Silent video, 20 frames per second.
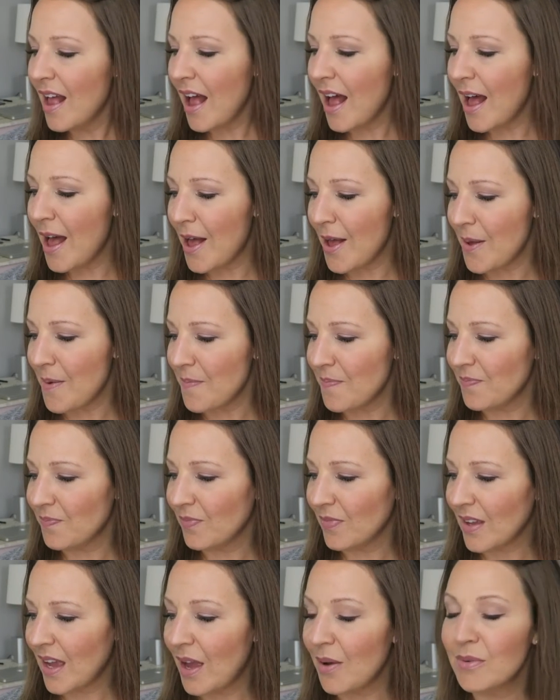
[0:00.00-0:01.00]

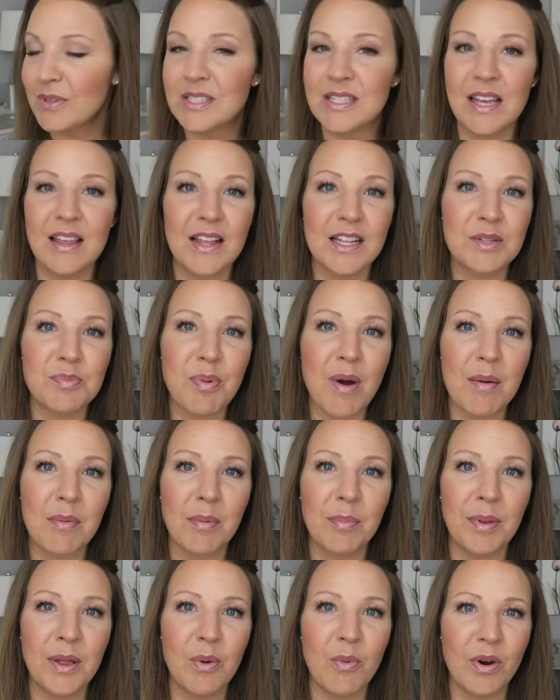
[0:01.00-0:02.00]
I would say that's
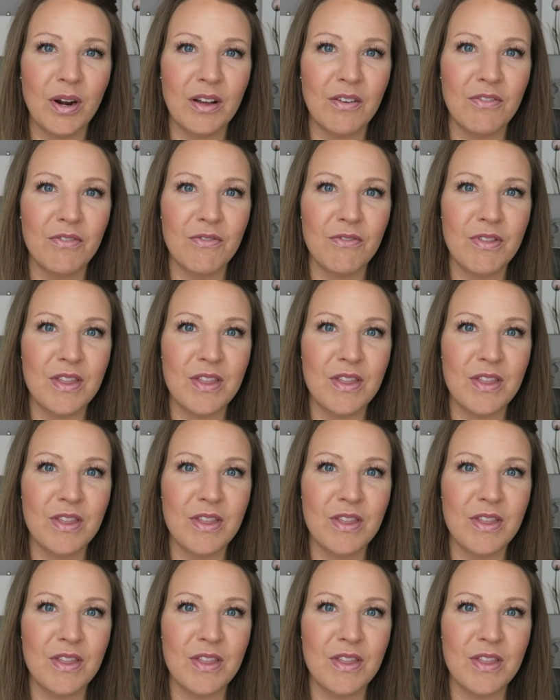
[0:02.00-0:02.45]
probably one of